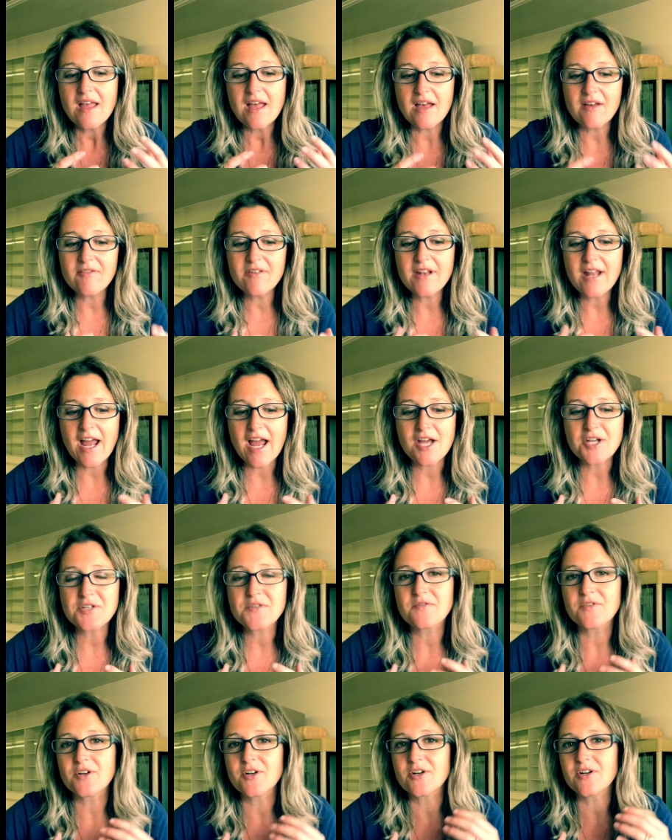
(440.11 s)
Evan
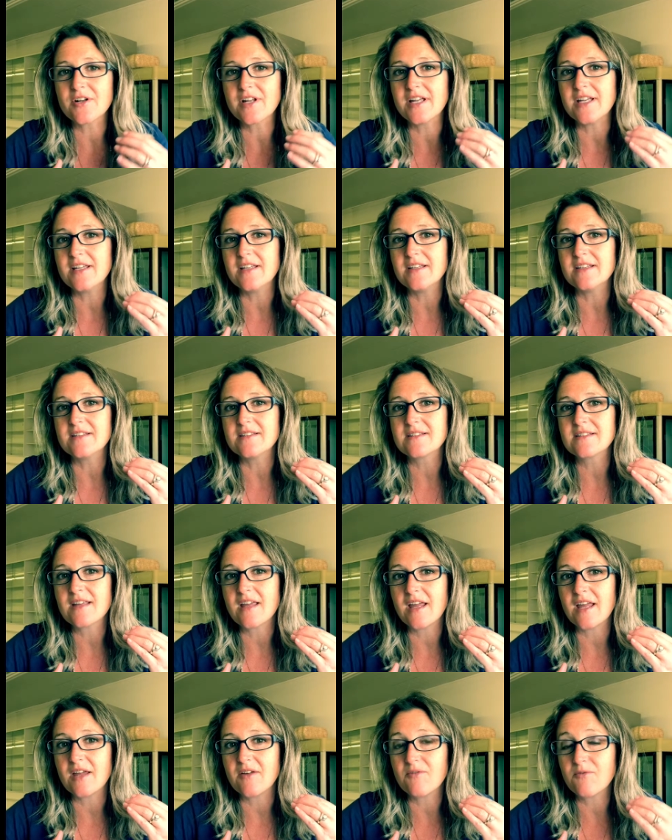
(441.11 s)
Ashford is
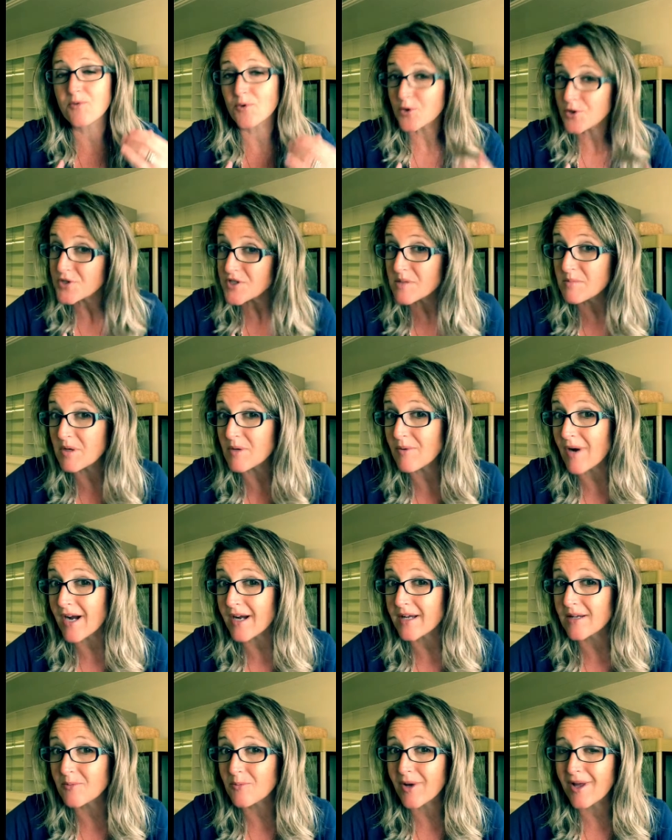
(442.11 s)
a force to be
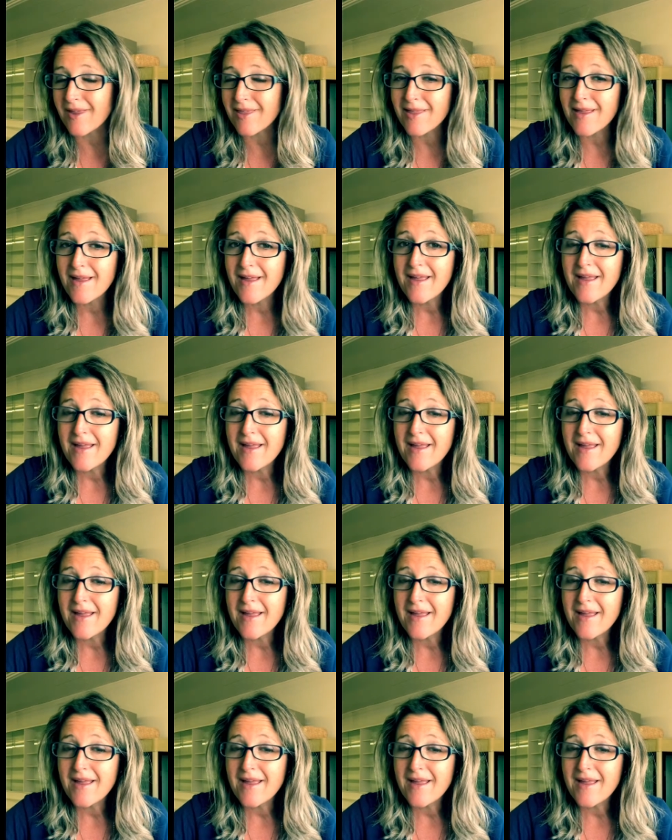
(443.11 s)
reckoned with,